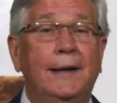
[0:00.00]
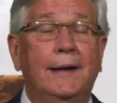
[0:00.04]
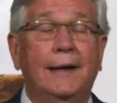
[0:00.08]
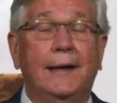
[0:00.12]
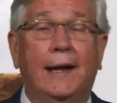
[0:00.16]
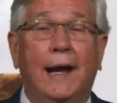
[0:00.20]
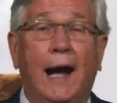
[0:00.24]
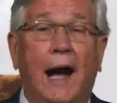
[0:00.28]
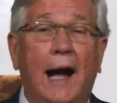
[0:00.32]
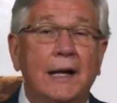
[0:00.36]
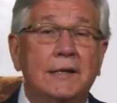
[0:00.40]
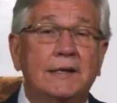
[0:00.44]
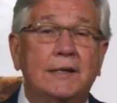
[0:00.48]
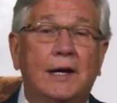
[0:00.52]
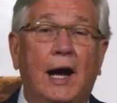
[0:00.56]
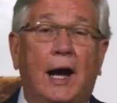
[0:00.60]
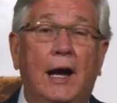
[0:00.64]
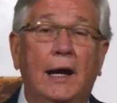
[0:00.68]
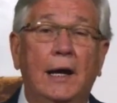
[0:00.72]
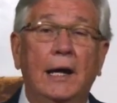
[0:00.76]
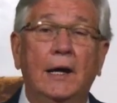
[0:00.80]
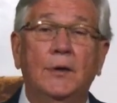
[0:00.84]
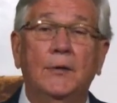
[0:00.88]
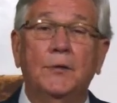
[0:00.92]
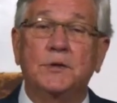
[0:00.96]
God's
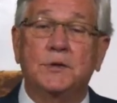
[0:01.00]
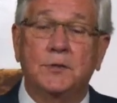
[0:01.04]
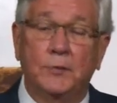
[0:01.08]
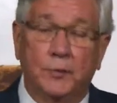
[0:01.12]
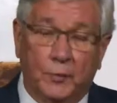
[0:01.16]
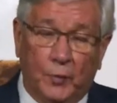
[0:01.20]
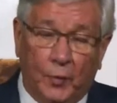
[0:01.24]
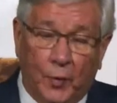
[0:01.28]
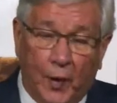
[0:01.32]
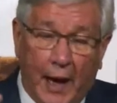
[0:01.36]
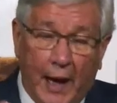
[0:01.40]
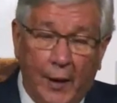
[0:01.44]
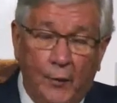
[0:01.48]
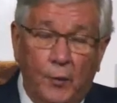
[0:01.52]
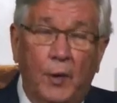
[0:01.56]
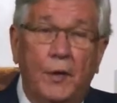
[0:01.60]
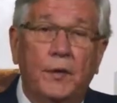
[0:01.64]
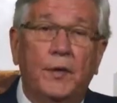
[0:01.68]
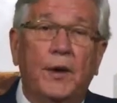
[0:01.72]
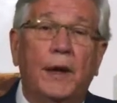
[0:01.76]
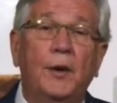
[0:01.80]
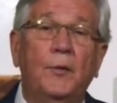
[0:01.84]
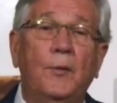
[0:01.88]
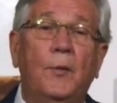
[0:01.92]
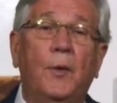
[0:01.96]
calling was right where
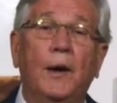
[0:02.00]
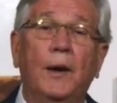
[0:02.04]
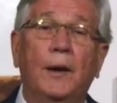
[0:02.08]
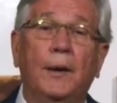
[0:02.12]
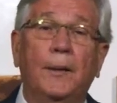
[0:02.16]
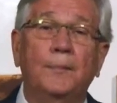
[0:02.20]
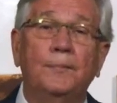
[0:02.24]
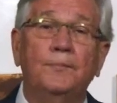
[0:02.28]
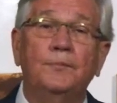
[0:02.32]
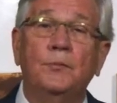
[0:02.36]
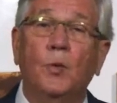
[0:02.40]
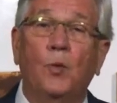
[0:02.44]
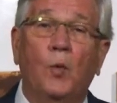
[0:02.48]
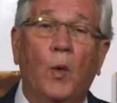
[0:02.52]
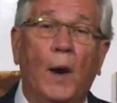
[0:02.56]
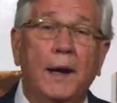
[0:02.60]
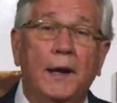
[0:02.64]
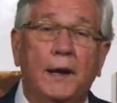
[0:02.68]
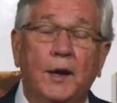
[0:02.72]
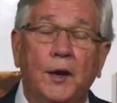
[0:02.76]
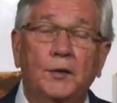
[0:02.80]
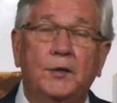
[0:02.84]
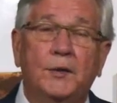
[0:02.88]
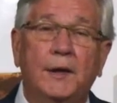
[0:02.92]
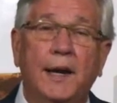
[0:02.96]
they were,
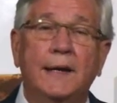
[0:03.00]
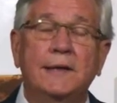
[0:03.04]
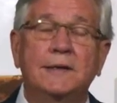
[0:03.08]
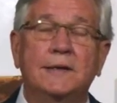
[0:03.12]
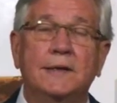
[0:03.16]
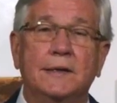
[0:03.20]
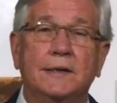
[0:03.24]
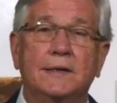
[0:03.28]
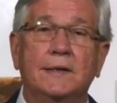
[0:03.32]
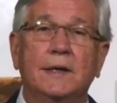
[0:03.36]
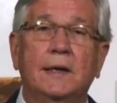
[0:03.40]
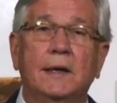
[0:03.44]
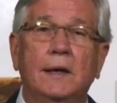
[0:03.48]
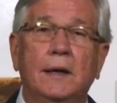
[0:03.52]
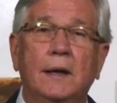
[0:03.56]
Waco, Texas.